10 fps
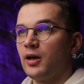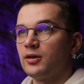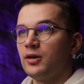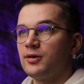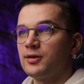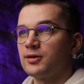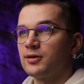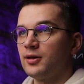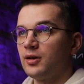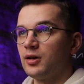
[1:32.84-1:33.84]
and they
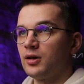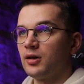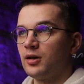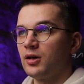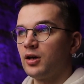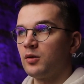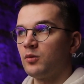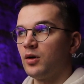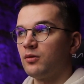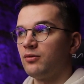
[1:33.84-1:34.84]
recently
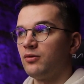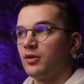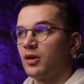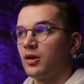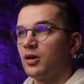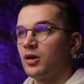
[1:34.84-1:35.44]
came up with